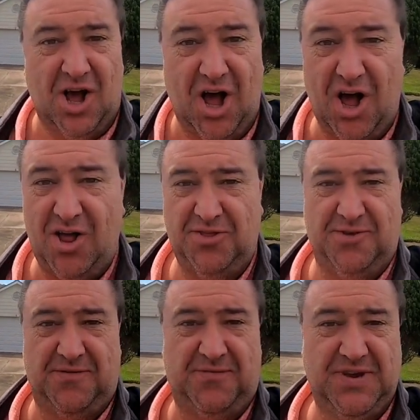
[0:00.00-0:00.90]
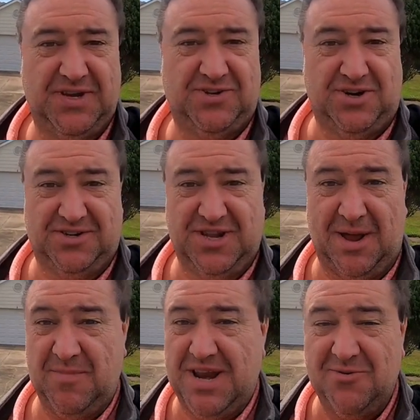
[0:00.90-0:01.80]
all the fixtures.
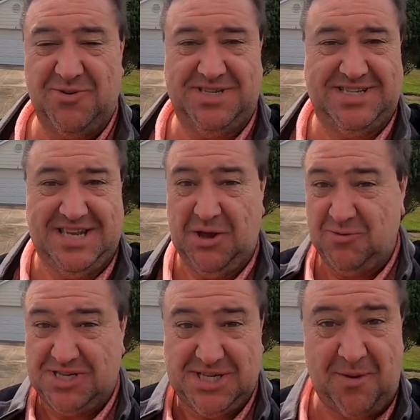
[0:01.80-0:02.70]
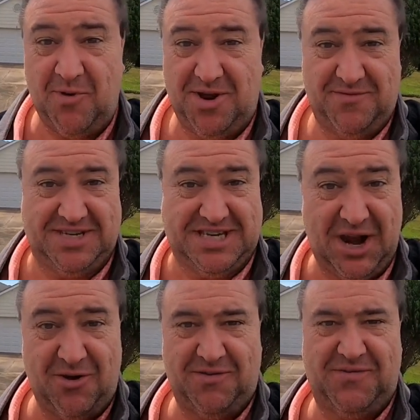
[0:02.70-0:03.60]
I mean, it was it was somewhat of a
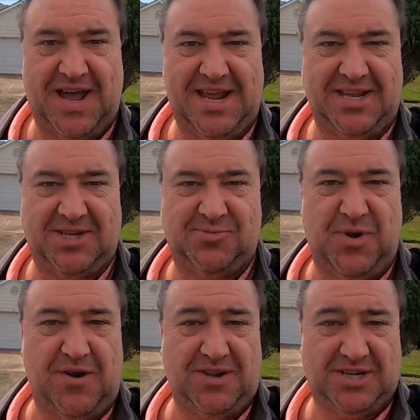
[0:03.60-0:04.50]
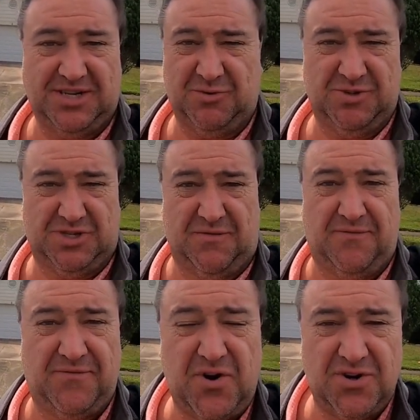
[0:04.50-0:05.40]
terrifying experience because it was the
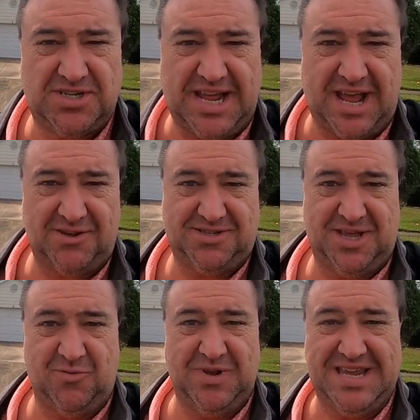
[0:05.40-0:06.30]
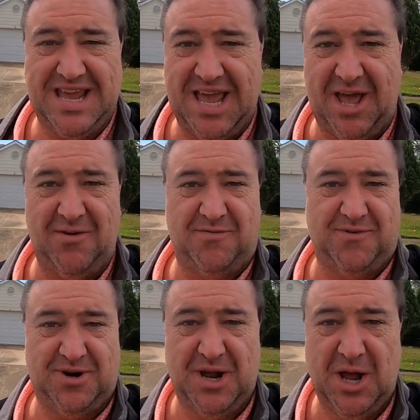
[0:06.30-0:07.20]
first house that we
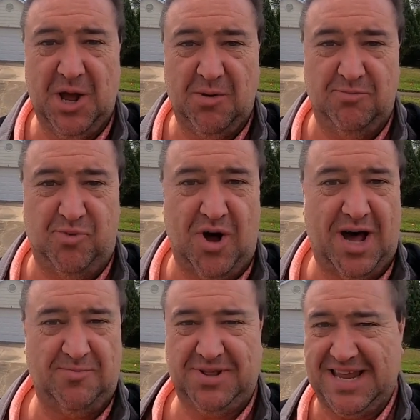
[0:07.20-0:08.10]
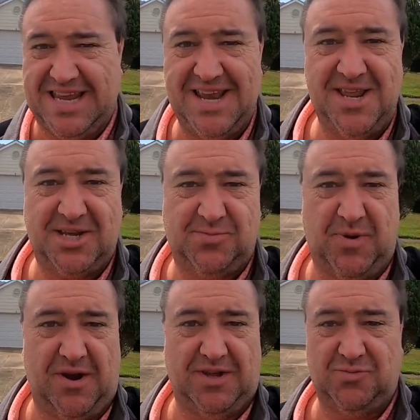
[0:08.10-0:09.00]
ever bought. But like any
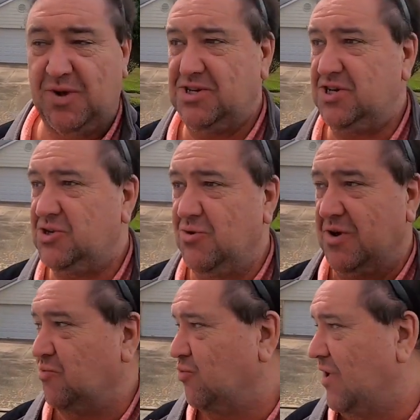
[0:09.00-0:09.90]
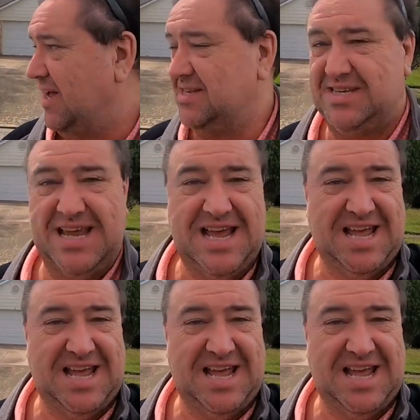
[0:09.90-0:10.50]
experience, once you do it once,